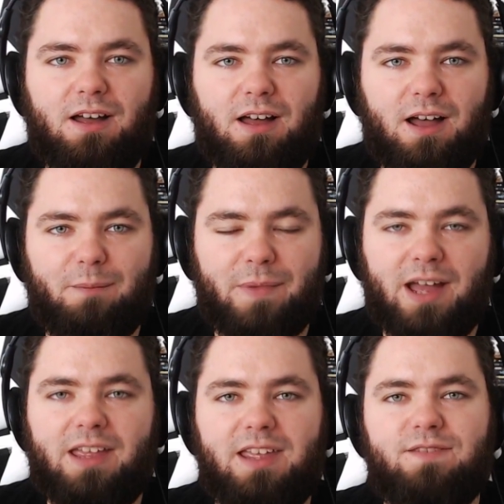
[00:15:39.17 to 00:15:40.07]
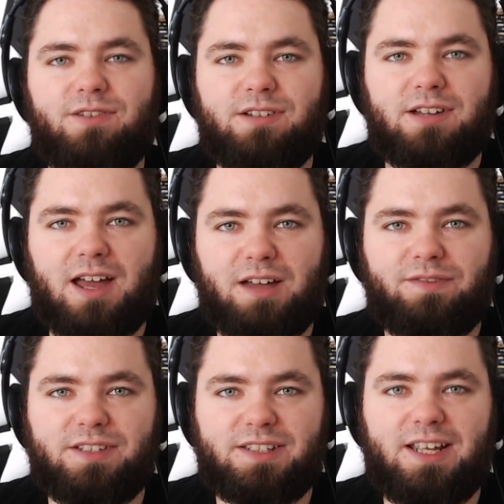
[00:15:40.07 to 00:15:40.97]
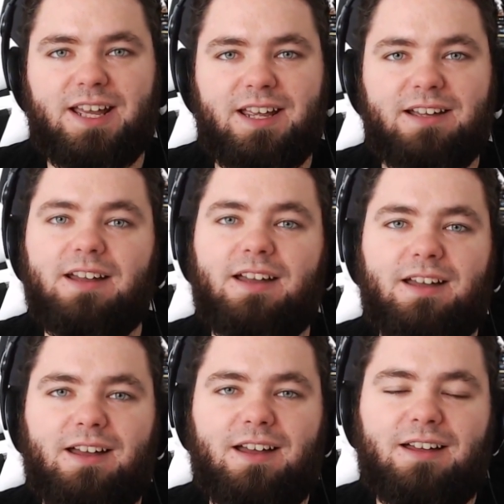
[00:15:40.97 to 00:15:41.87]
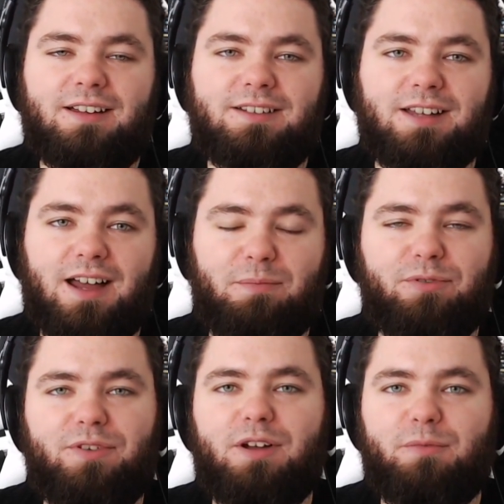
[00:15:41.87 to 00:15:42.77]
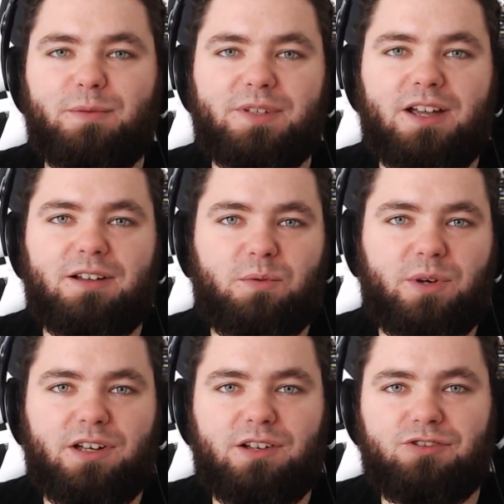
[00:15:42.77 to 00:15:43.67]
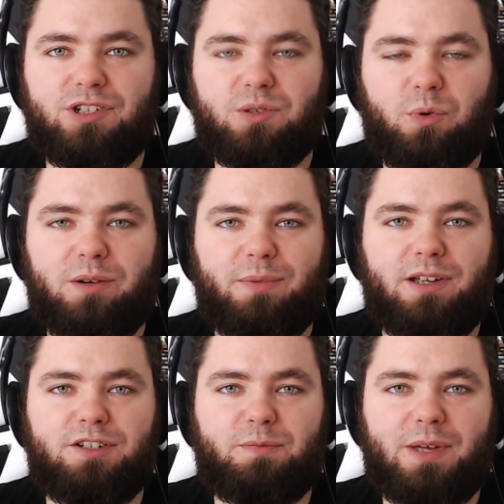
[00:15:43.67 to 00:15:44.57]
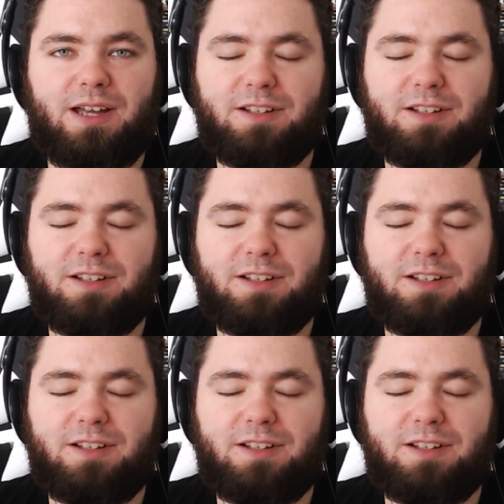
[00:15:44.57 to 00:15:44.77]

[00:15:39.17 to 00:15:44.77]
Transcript: I might even have to say that I prefer Mob Psycho 100 to One Punch Man.